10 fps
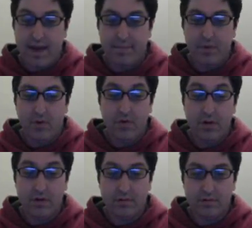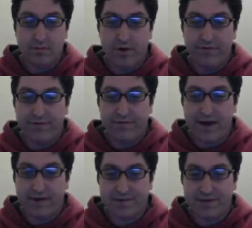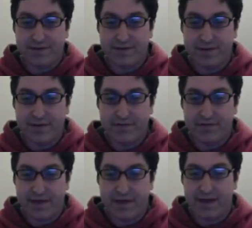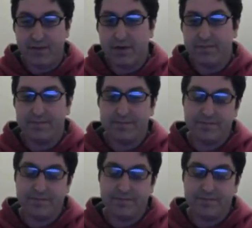Apple, worth 1,000, never forget that one.